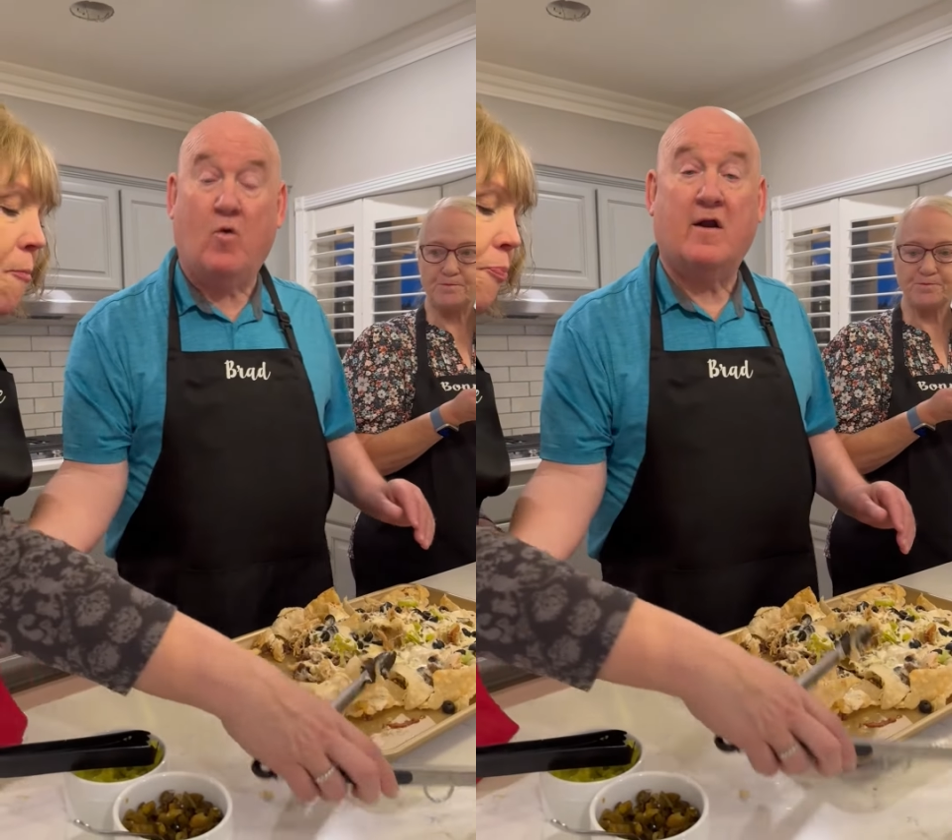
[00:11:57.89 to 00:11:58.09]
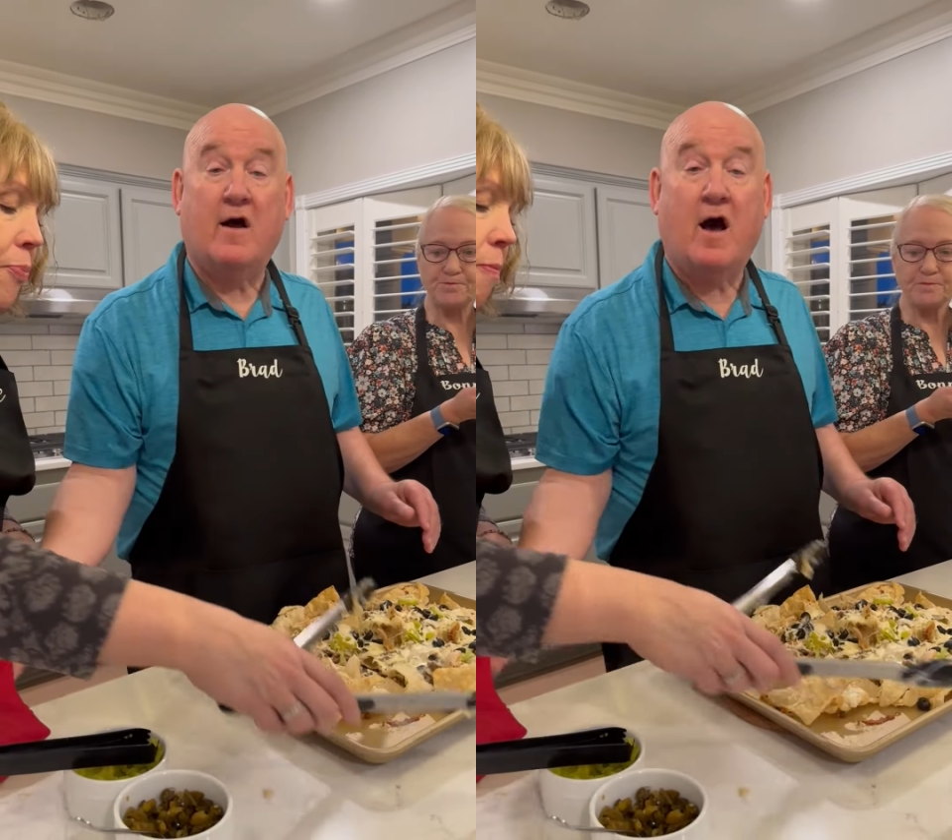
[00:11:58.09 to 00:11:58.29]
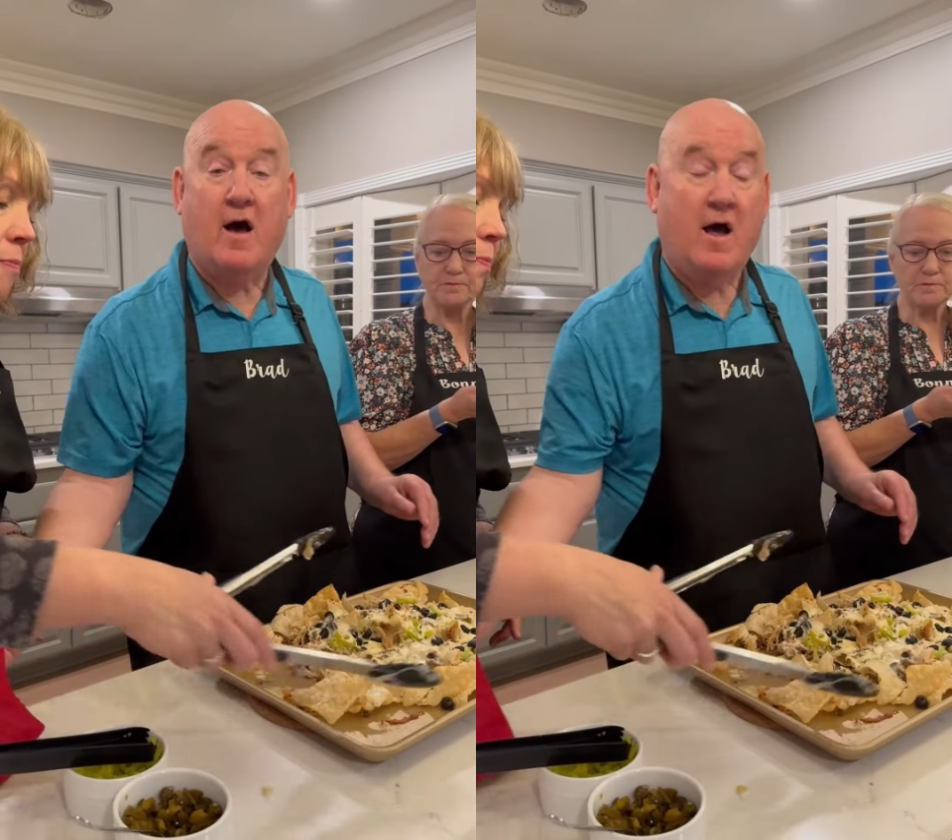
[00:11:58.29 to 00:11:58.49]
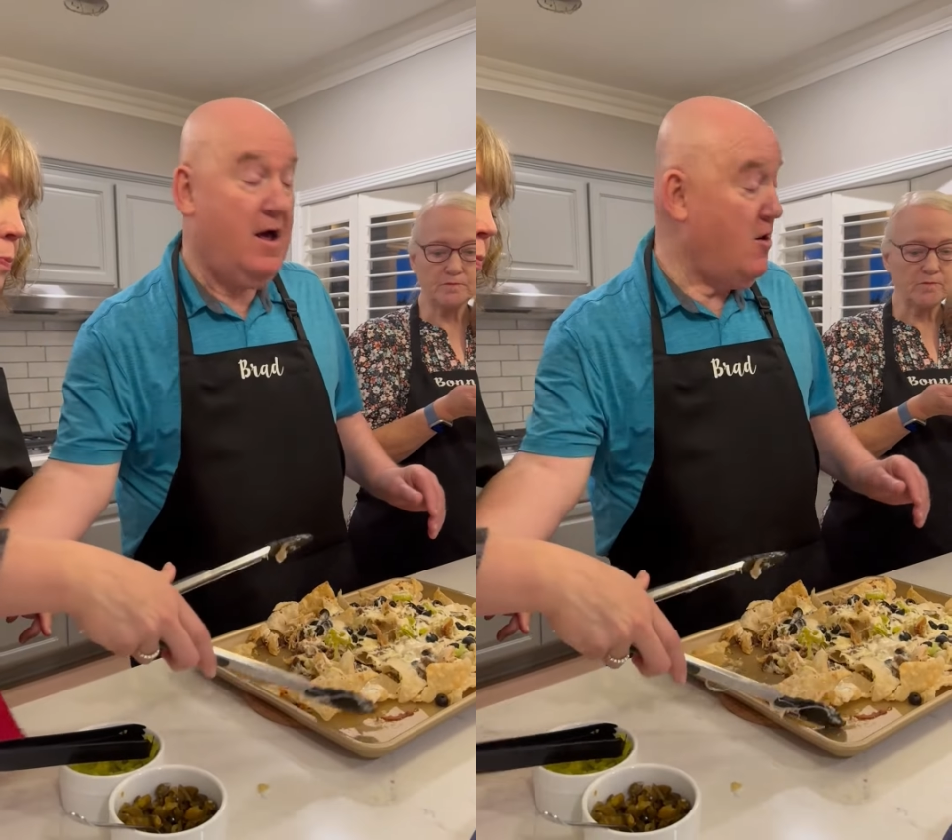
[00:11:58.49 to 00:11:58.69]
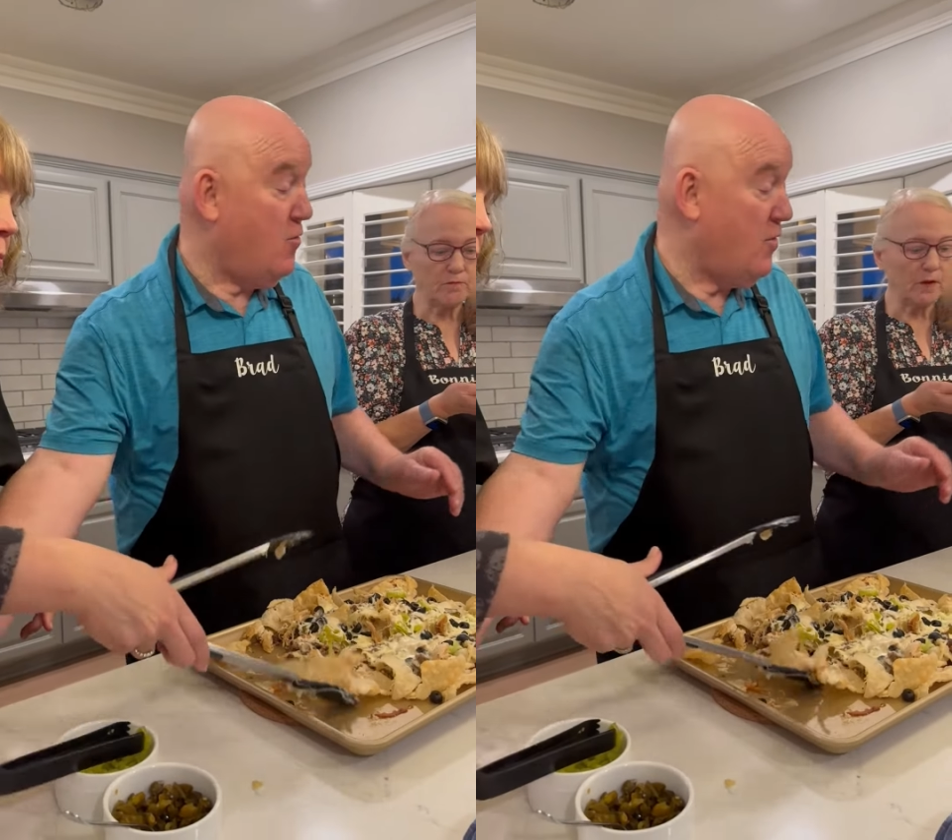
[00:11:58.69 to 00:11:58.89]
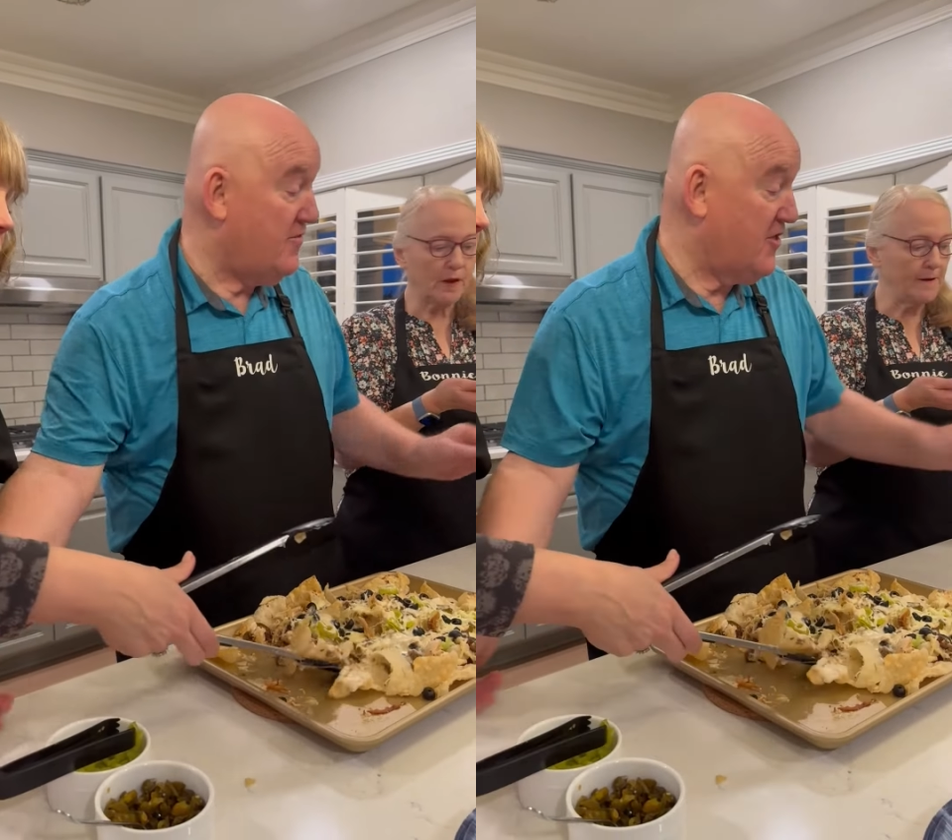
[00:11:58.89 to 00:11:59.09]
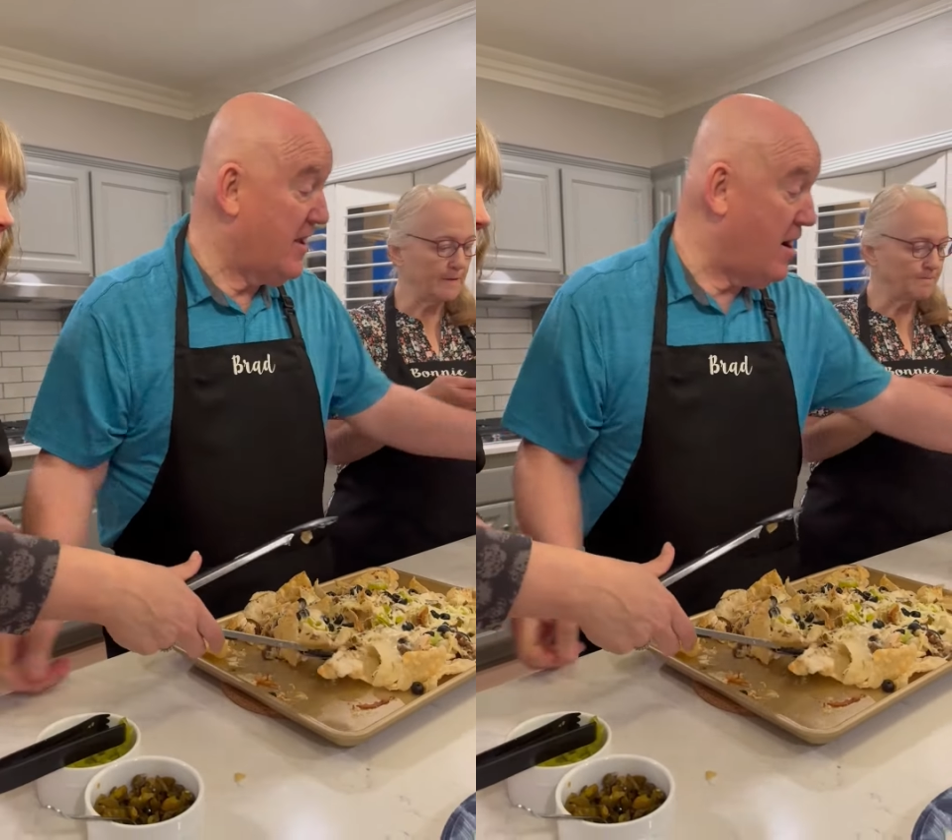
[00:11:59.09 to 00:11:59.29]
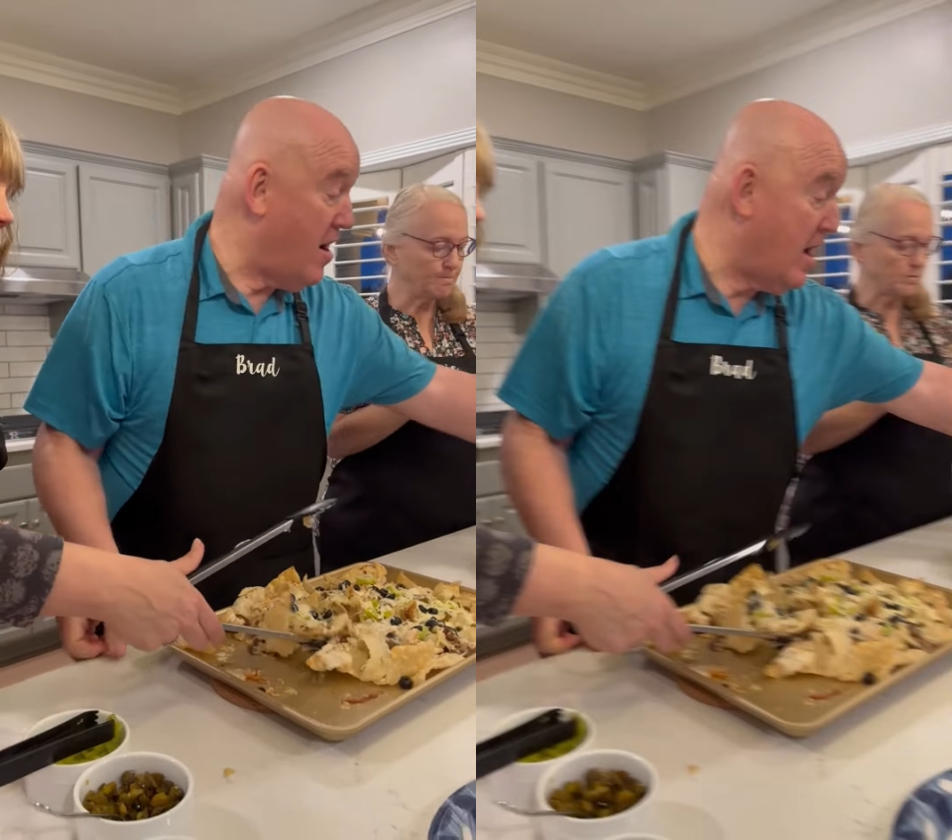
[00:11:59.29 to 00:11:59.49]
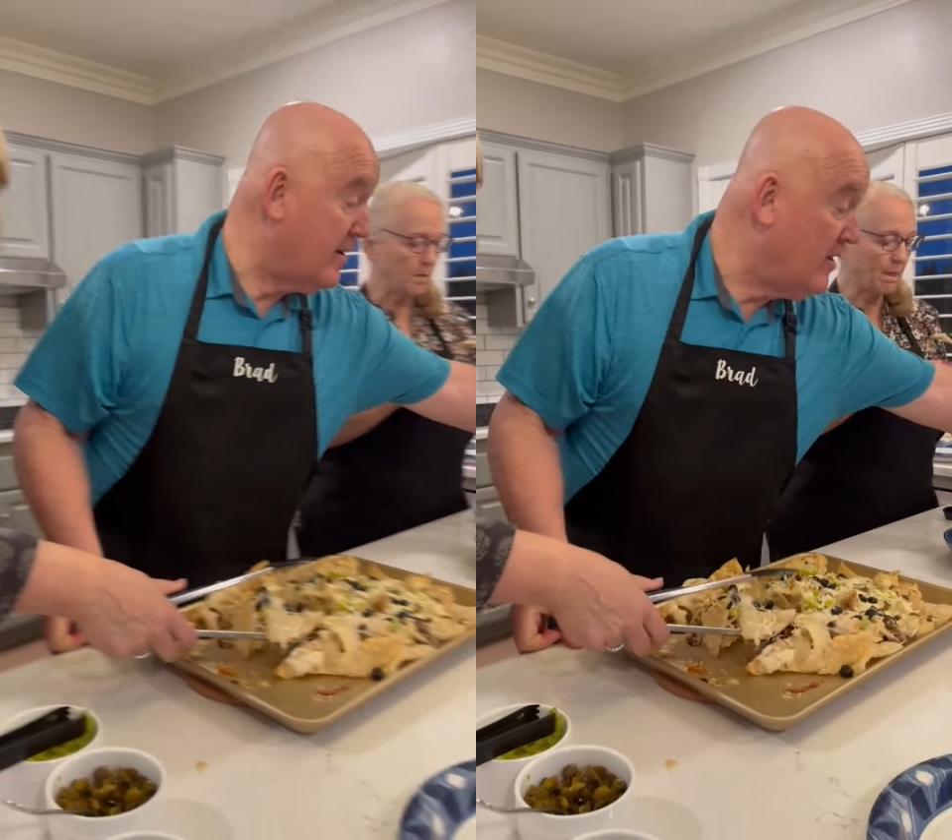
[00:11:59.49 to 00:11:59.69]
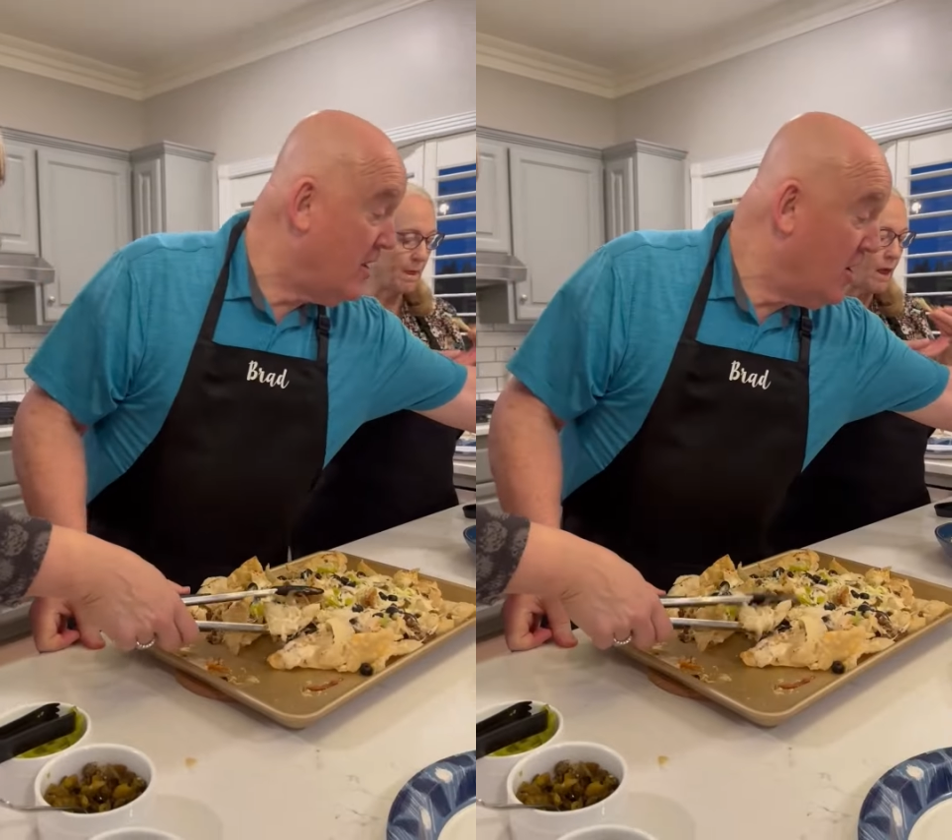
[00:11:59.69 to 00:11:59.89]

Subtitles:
one thing on.